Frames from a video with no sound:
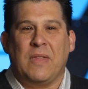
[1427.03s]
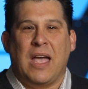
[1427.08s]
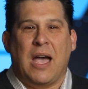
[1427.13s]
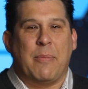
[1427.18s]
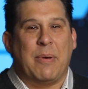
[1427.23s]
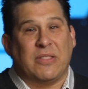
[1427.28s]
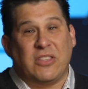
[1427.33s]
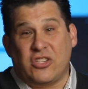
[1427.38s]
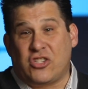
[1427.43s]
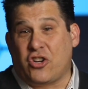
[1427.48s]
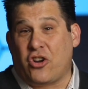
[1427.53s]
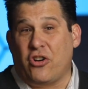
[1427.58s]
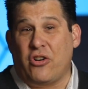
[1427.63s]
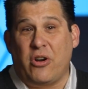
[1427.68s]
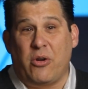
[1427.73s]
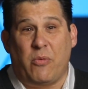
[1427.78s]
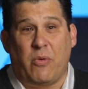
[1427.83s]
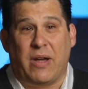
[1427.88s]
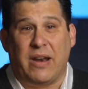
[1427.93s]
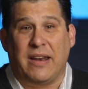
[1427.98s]
How about this
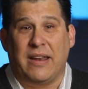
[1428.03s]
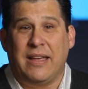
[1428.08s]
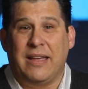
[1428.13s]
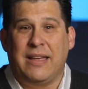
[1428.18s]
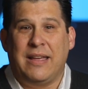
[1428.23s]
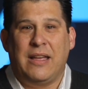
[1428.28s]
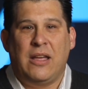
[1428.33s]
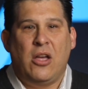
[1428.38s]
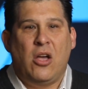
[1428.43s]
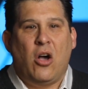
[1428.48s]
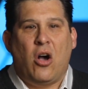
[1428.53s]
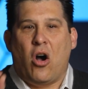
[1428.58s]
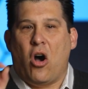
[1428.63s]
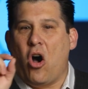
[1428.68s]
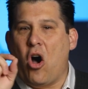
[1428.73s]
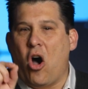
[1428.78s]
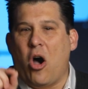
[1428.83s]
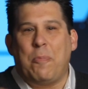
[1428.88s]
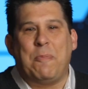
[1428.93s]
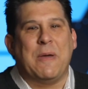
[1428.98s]
current one?
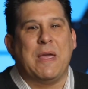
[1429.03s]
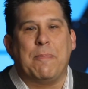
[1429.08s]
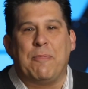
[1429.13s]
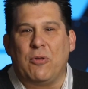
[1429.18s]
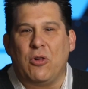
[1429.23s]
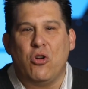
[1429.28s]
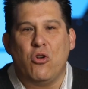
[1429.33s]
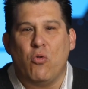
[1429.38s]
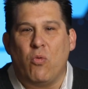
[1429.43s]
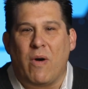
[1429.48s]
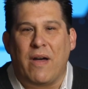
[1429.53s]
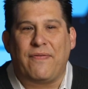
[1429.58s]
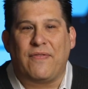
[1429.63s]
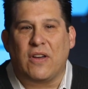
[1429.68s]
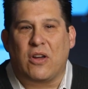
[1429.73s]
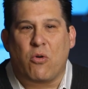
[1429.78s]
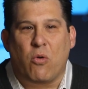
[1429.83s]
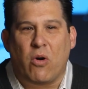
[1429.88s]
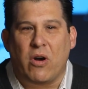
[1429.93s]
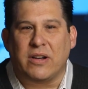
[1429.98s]
All people who want
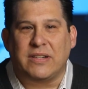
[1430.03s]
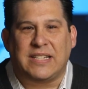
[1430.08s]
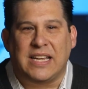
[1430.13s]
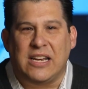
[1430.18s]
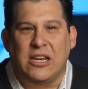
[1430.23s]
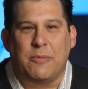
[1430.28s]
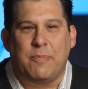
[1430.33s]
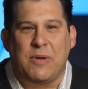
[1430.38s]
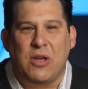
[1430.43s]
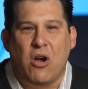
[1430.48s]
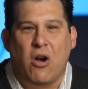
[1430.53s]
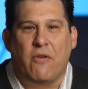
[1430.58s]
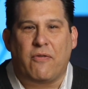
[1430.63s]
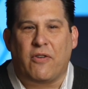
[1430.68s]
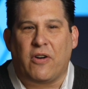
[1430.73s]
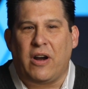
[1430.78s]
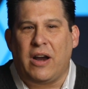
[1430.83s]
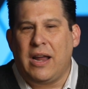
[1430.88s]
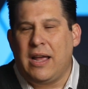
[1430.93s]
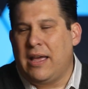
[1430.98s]
the quarantine to be
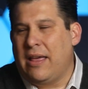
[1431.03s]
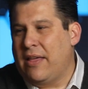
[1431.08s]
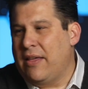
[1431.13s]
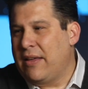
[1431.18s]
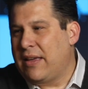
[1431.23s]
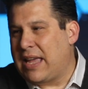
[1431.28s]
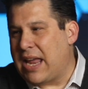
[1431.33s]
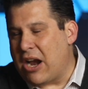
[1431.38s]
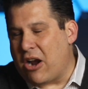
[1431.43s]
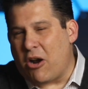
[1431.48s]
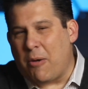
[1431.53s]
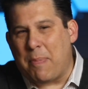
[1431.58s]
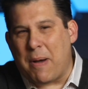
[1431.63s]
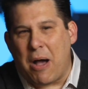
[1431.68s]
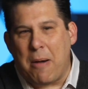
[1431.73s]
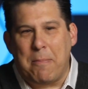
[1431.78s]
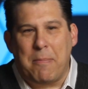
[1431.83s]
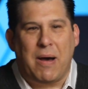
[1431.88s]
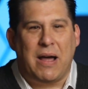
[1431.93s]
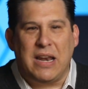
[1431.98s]
over care
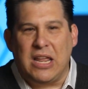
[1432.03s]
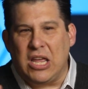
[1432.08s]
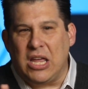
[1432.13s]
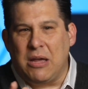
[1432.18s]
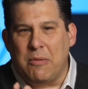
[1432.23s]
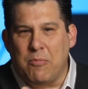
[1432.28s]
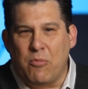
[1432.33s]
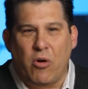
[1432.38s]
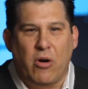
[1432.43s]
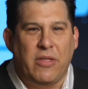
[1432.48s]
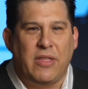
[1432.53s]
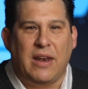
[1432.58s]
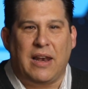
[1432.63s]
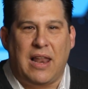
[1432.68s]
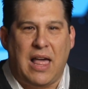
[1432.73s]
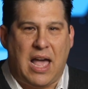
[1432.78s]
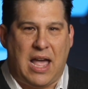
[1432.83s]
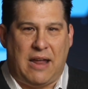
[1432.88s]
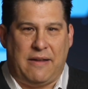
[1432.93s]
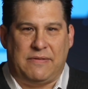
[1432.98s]
about money more than
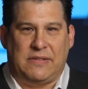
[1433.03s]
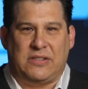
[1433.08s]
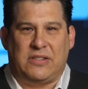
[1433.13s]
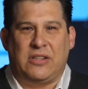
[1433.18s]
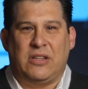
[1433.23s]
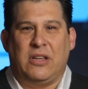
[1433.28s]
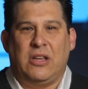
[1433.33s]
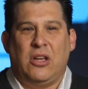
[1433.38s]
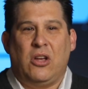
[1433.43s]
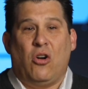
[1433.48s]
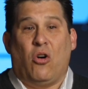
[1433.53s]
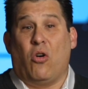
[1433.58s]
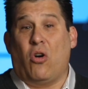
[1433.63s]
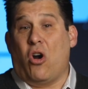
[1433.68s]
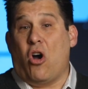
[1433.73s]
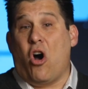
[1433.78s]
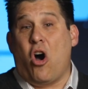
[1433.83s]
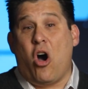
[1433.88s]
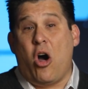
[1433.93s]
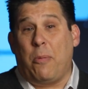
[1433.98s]
lives.
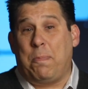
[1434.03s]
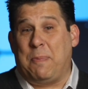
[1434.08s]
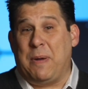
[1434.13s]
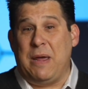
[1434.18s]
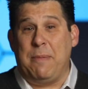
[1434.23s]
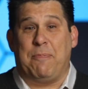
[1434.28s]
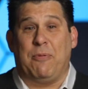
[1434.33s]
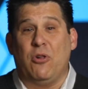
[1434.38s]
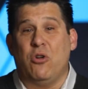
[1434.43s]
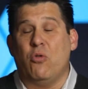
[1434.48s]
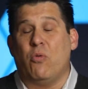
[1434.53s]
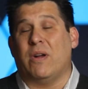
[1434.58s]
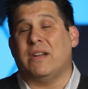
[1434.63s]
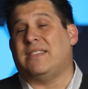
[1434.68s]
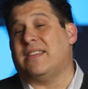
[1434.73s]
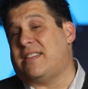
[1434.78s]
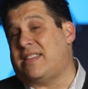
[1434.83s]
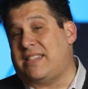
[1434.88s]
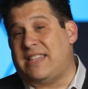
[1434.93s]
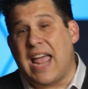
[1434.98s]
Or all people who want
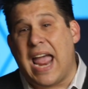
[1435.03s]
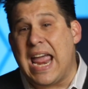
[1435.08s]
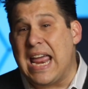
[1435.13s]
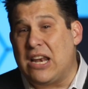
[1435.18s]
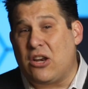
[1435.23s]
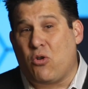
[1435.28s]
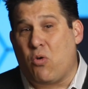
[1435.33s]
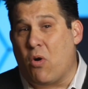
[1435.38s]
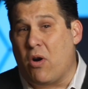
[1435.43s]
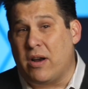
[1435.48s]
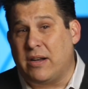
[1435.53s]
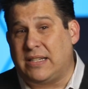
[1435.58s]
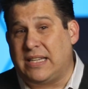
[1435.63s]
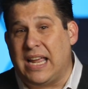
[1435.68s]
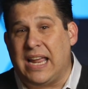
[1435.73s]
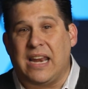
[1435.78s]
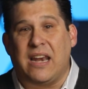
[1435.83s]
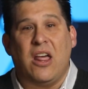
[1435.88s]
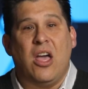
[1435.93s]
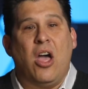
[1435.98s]
to stay in
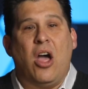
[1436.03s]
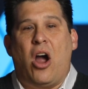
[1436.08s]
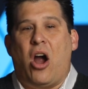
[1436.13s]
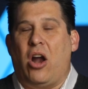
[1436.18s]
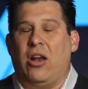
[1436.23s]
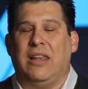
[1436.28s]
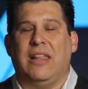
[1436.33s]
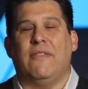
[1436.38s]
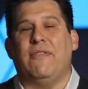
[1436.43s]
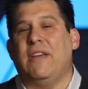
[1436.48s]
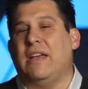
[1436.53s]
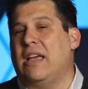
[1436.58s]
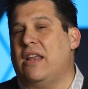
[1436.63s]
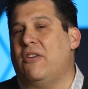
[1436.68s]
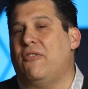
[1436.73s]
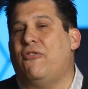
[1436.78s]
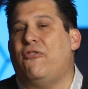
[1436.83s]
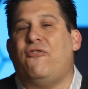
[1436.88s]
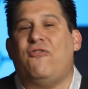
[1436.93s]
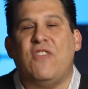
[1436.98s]
quarantine are living
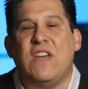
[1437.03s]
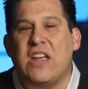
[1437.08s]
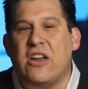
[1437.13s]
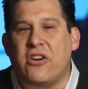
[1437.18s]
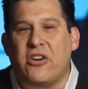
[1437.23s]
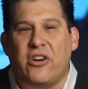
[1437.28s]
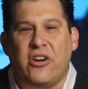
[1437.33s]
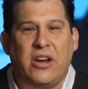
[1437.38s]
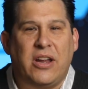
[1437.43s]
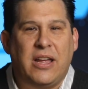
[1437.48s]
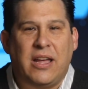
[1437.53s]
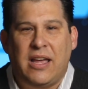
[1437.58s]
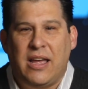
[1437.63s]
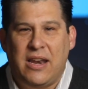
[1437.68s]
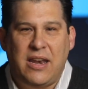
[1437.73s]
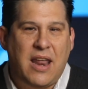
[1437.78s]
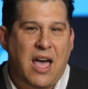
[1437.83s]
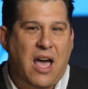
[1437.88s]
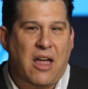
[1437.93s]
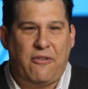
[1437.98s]
in fear,
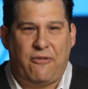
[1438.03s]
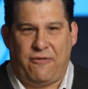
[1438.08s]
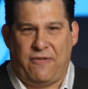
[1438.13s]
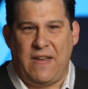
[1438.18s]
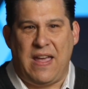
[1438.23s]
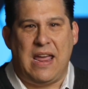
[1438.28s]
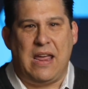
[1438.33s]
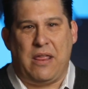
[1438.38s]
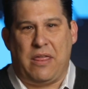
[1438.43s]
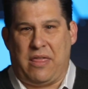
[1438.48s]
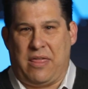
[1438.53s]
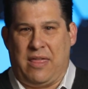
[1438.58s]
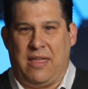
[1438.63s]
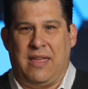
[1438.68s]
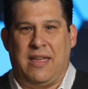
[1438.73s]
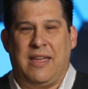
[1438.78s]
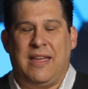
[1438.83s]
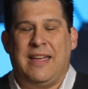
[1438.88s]
not faith.